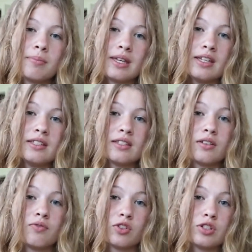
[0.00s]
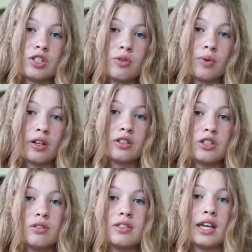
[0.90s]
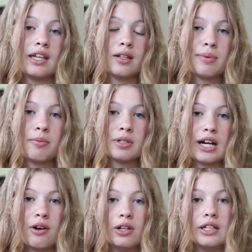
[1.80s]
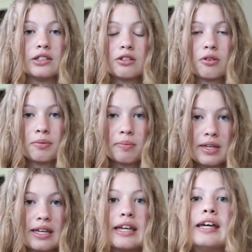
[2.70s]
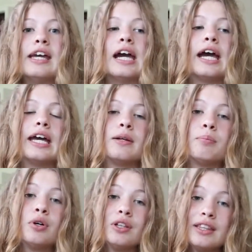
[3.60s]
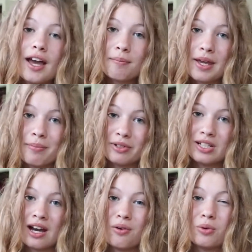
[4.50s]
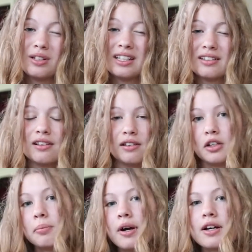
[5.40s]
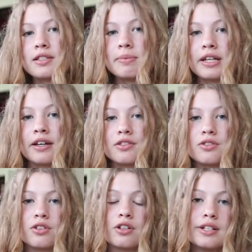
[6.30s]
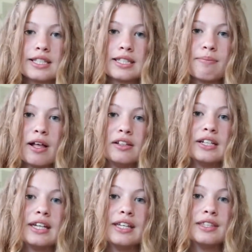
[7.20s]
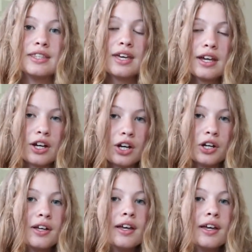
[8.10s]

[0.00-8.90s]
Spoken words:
pees, first you want to take a paper towel and soak up the pee and put that paper towel in the litter box, because they're going to smell it in there